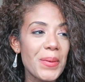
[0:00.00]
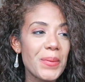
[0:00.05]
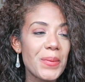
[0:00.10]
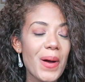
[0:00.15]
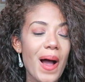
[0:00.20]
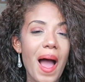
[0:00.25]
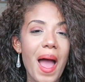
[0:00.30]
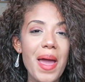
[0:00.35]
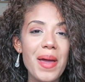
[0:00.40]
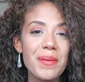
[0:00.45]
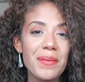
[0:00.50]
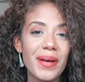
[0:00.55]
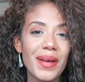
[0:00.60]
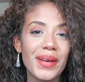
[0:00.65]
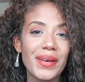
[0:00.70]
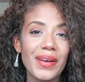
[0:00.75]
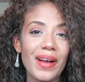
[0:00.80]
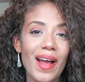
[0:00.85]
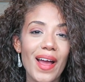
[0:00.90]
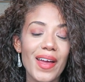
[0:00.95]
why am
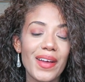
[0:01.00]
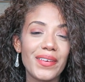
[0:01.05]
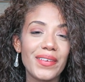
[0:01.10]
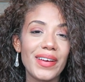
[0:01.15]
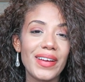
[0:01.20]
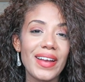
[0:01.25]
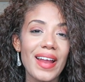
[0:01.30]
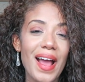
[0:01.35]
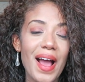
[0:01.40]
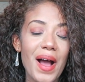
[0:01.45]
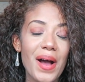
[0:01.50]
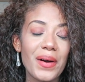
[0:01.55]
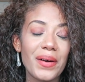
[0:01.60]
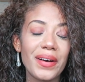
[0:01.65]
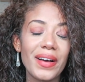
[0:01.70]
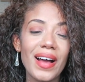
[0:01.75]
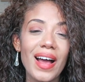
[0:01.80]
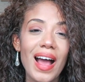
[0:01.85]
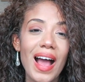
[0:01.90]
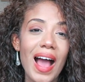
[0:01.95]
I crying right
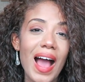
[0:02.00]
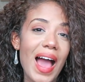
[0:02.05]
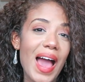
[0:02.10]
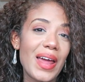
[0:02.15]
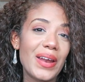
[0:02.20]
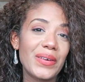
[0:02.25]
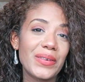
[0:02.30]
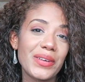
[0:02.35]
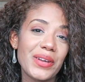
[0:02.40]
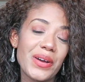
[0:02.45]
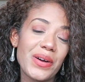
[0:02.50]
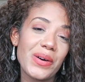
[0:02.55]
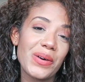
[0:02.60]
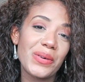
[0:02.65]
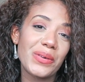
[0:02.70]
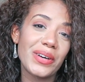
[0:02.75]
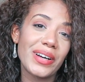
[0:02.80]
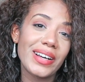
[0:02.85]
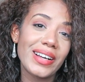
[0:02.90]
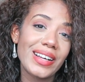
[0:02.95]
now? I don't
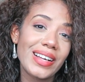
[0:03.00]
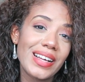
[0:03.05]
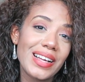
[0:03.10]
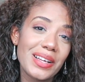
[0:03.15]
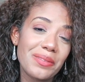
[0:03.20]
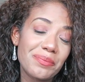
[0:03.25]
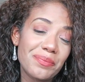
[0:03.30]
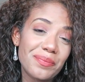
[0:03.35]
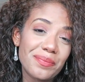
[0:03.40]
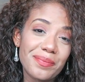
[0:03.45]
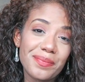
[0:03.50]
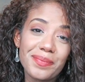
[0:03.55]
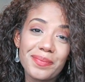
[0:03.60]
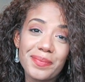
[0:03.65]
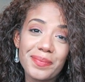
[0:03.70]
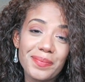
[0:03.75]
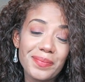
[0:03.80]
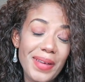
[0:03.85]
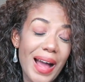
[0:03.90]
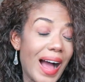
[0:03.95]
know
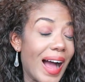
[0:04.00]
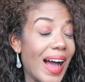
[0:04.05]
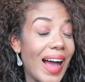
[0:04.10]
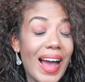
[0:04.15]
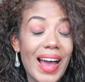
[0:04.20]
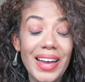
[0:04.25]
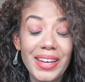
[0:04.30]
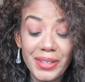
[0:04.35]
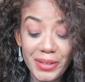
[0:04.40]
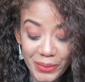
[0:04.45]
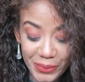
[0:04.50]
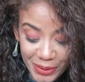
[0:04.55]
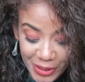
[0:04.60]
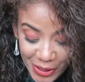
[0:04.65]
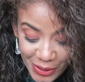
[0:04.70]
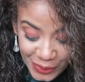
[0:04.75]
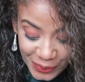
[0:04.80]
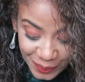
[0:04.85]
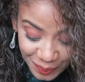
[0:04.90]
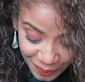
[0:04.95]

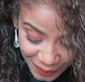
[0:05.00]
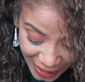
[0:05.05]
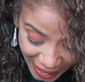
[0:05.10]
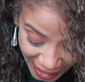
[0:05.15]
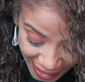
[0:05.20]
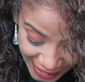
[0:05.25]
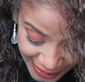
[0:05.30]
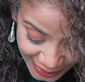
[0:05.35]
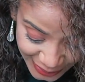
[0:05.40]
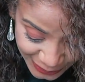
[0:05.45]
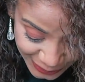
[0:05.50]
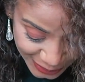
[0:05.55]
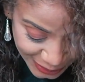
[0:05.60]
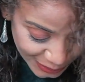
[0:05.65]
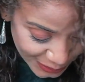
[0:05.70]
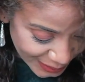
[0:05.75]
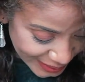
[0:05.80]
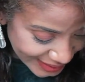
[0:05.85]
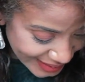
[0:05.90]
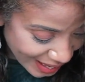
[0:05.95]

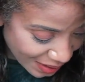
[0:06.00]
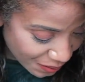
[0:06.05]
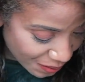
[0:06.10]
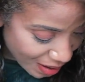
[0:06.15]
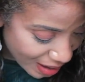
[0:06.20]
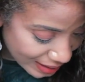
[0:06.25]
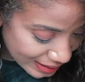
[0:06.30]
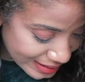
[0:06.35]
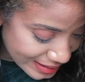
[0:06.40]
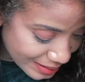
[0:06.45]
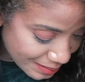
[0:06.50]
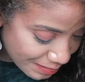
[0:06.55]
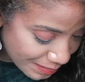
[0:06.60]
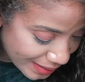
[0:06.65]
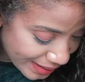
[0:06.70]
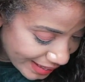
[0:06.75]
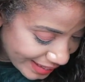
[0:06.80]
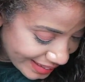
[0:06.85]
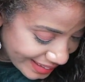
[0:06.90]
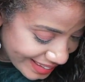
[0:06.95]
what that was,
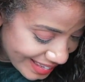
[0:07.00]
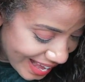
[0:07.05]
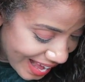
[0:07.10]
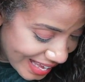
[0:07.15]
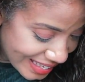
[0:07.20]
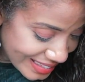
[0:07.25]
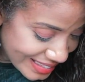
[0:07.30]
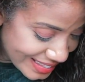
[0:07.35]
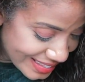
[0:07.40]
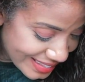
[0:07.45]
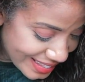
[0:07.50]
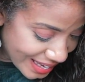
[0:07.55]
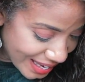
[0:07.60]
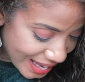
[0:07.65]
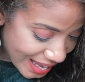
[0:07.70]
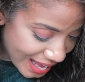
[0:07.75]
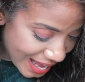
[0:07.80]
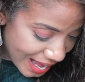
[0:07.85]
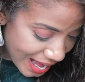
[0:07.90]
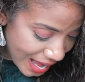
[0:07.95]
but yes.
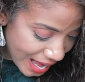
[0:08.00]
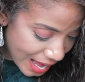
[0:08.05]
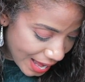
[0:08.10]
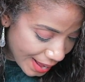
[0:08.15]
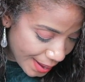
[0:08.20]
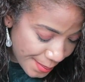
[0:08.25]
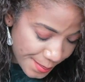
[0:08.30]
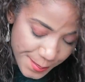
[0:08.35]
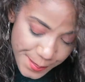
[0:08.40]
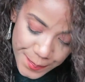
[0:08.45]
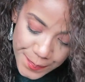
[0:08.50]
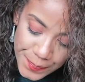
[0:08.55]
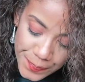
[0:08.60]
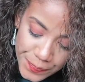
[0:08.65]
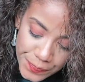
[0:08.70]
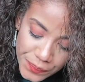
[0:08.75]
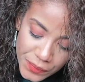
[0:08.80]
And